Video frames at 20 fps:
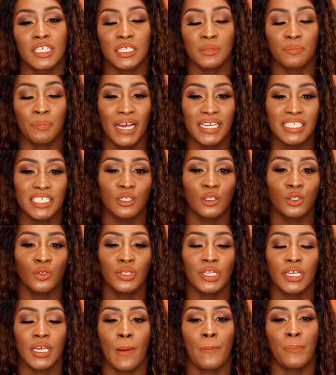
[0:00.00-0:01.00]
just by
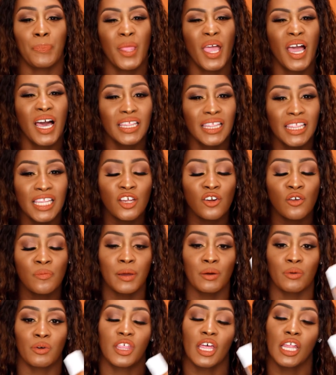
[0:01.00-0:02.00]
diluting it a little
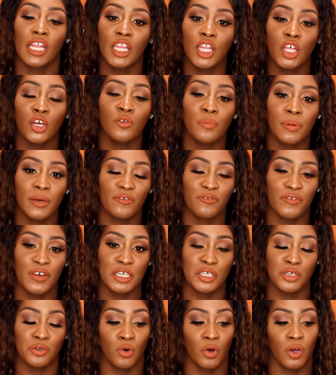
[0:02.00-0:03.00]
bit with a little bit of
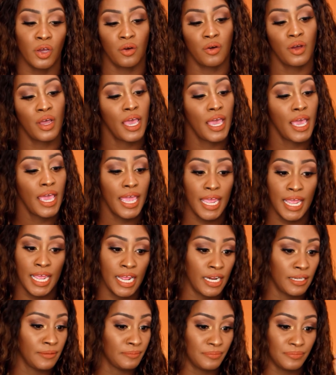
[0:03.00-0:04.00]
facial oil, it